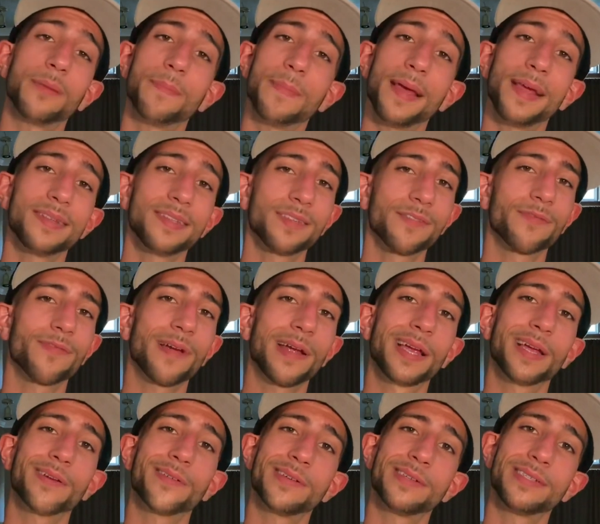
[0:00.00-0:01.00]
Amazing
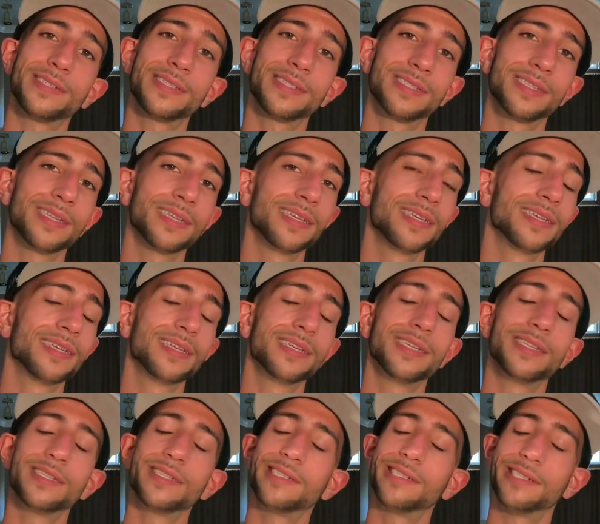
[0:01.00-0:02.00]
fragrance.
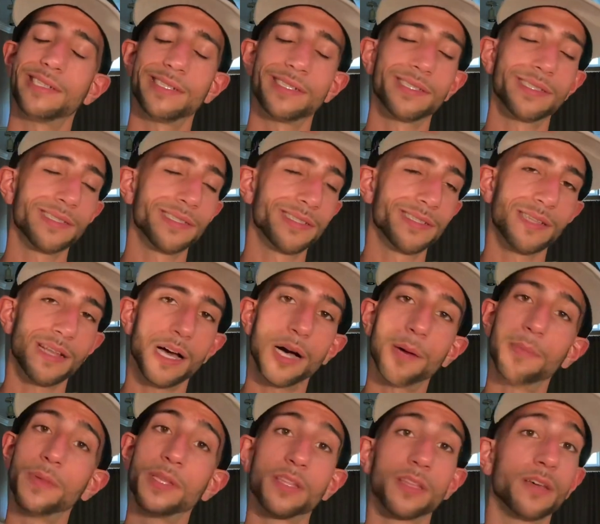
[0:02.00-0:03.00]
Just,
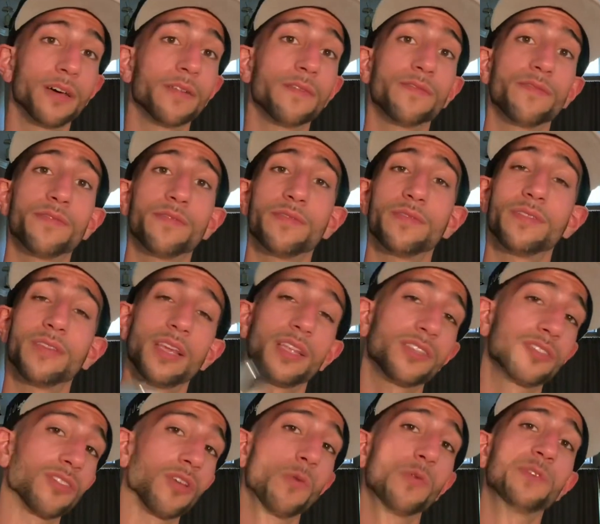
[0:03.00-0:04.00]
I'm in love.
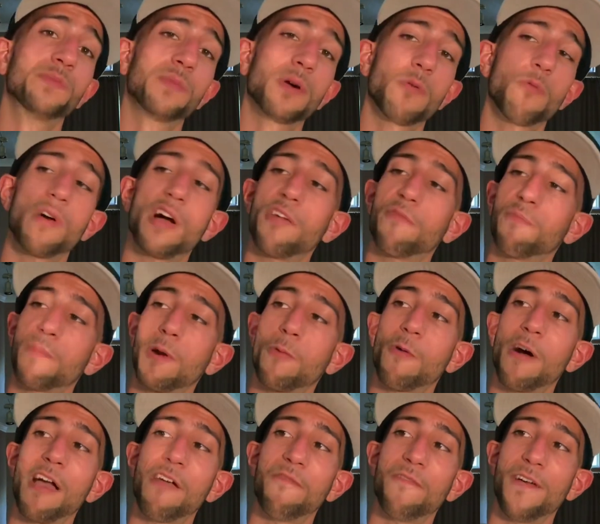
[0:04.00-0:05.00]
And so is my wife. My
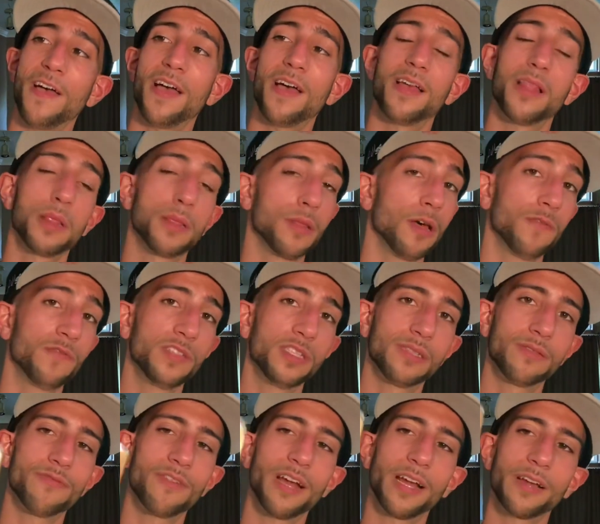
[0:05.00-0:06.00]
wife loves
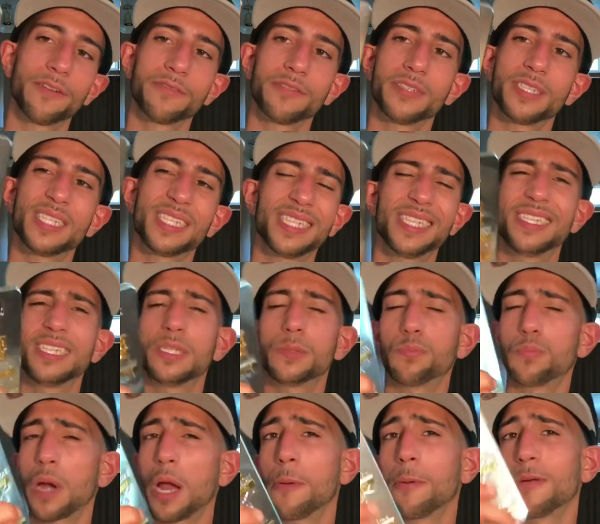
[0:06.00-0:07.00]
this fragrance. This is
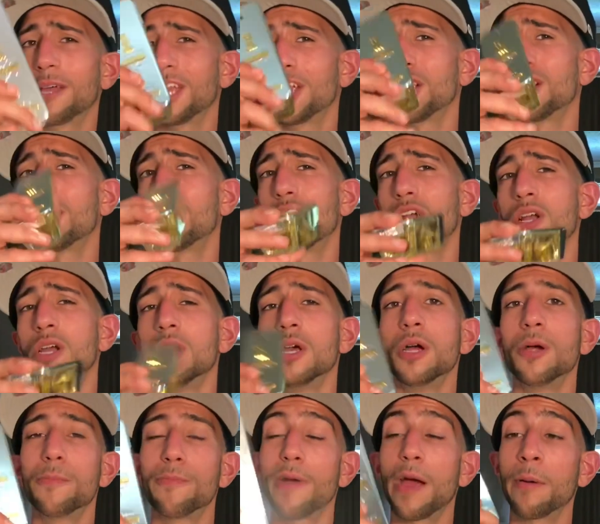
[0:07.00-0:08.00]
probably her
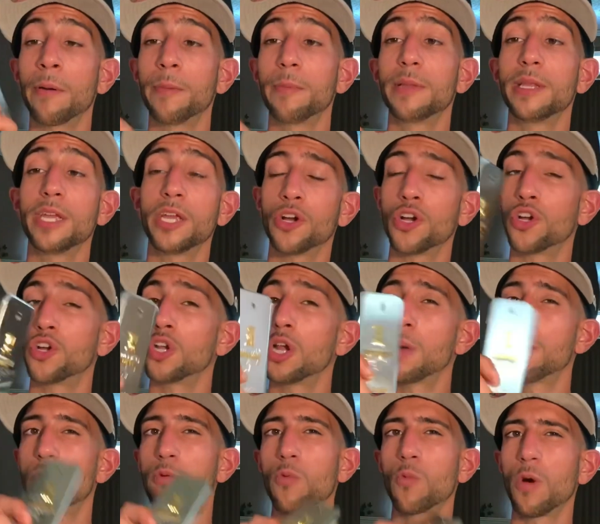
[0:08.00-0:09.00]

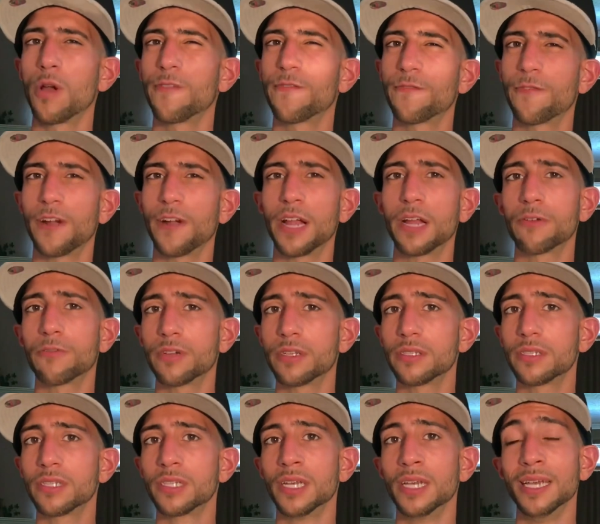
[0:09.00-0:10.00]
#1
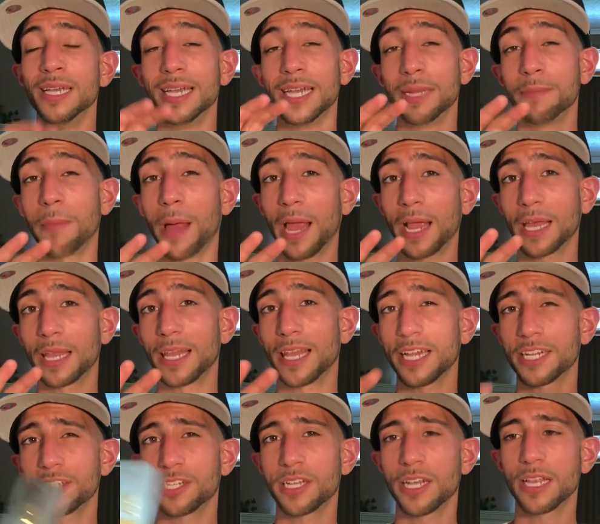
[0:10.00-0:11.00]
fragrance in my
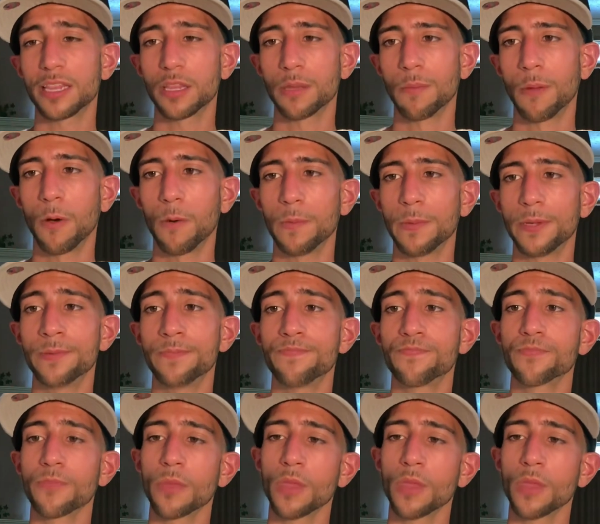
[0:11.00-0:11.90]
collection at the moment.